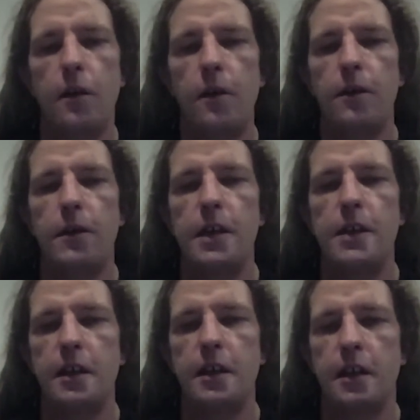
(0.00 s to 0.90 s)

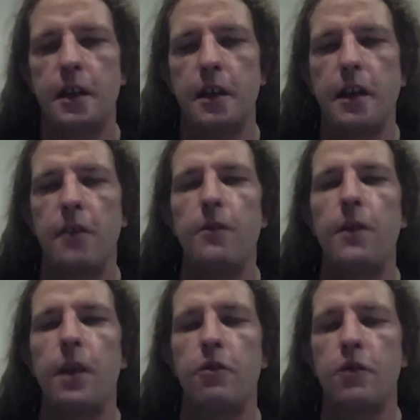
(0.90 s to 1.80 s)
there's a kind of
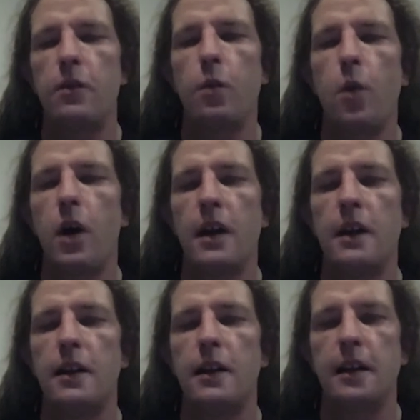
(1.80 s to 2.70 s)
very
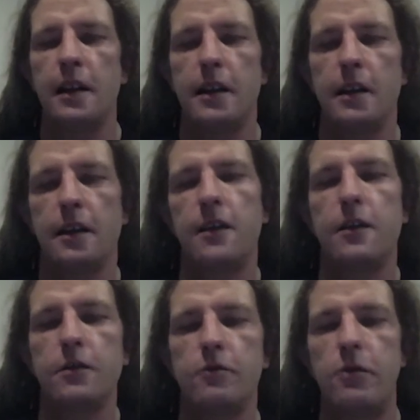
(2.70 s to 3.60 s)
widely
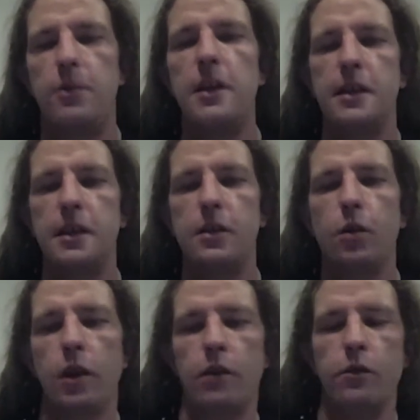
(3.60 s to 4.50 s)
repeated
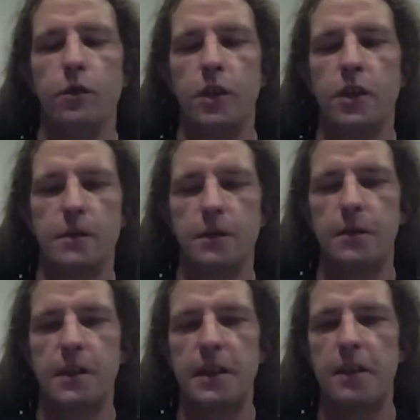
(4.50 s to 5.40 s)
quote, which comes
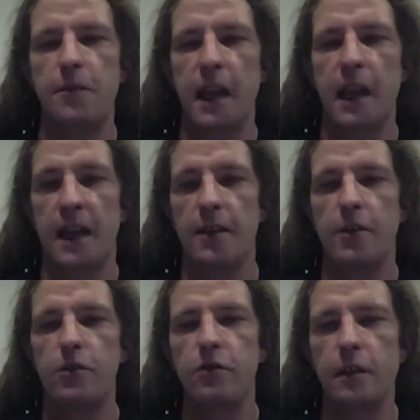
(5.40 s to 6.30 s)
from Steve Blank,
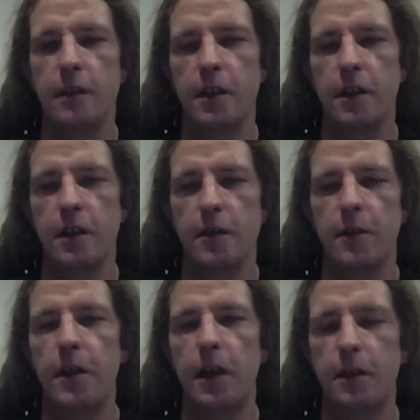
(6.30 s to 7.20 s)
who's really the
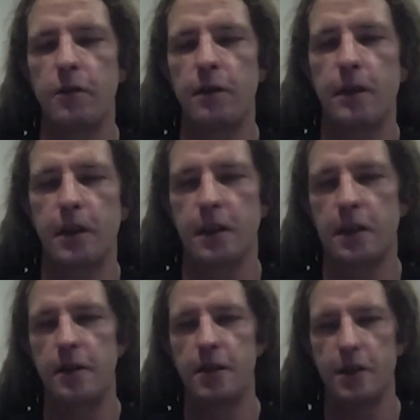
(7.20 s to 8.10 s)
father of
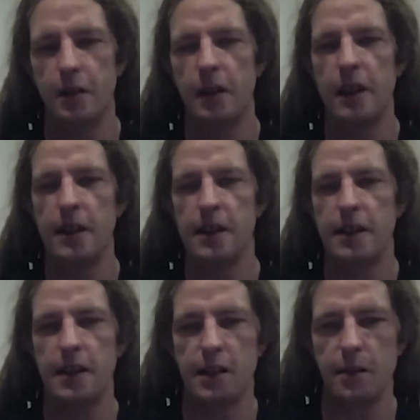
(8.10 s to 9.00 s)
the sort of lean
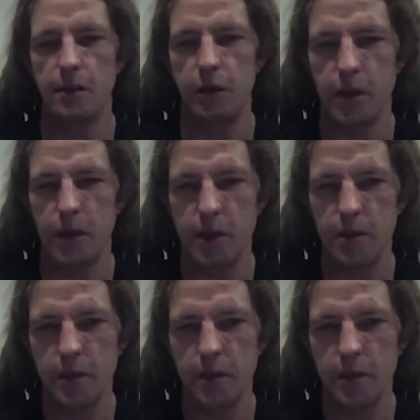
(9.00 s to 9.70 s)
startup movement.